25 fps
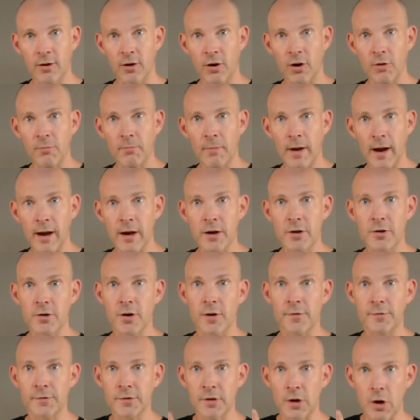on
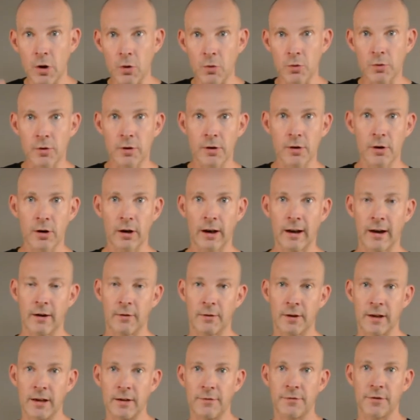Mycroft's own
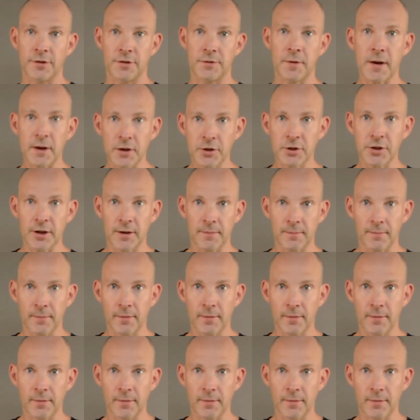cloud infrastructure.